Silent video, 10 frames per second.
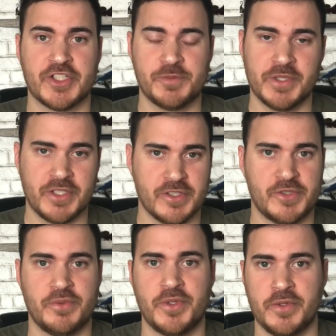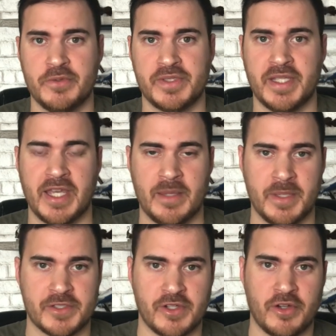Just because you use the
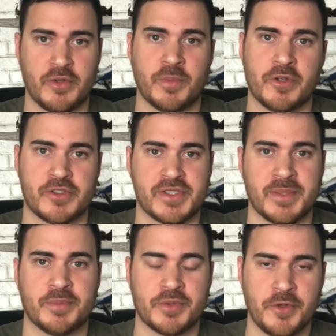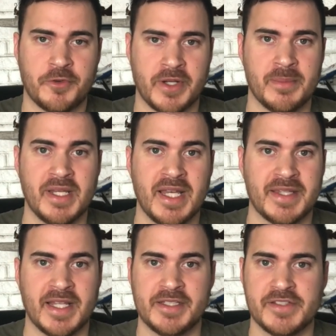Amex Auto Purchasing Program,
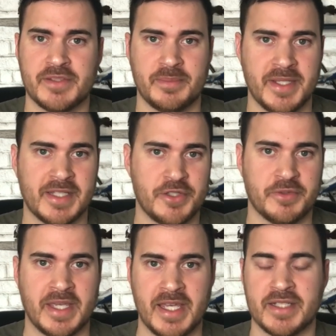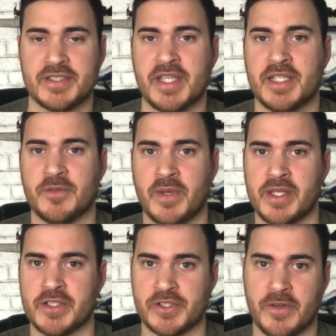that doesn't mean that you can't take
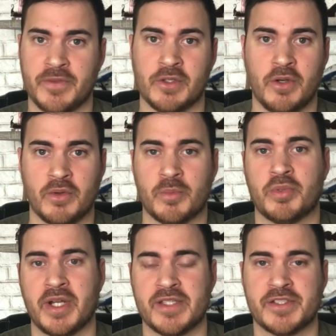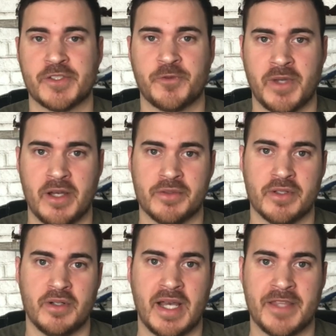advantage of the lower prices found
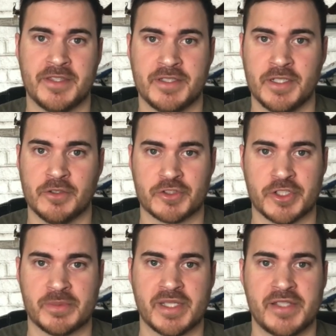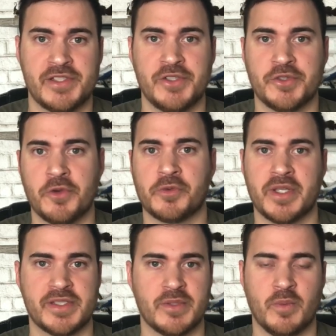at the dealerships. I see no
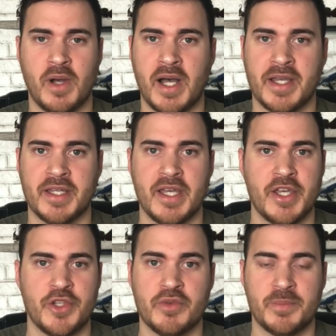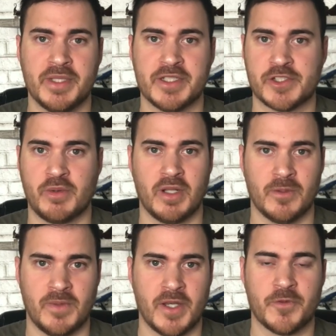reason why you would be
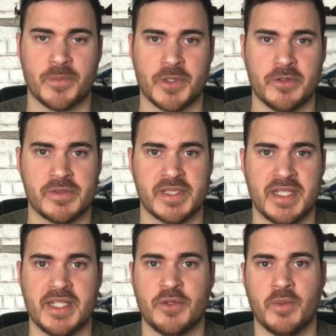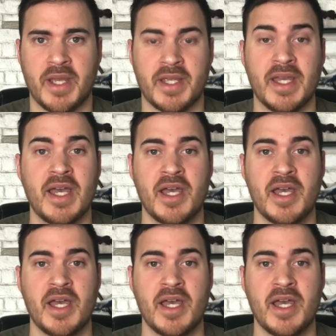disqualified from those in any way.